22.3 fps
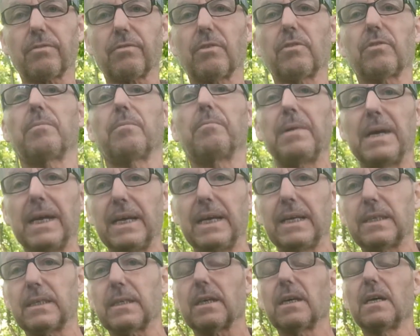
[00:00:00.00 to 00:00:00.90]
through the
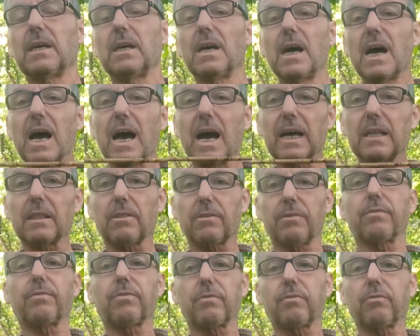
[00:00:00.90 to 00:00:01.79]
meat, and
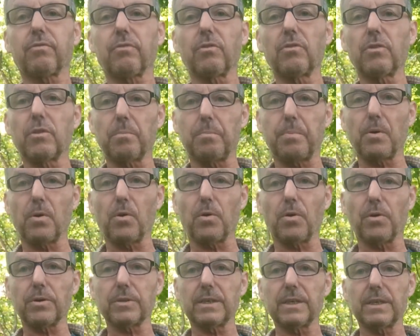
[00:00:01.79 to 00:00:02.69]
through the
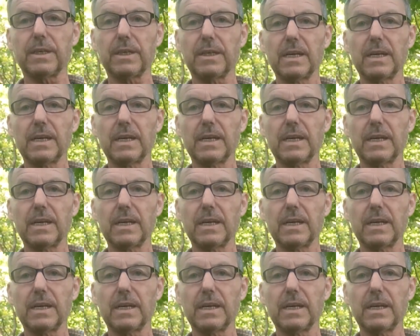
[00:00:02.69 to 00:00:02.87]
board,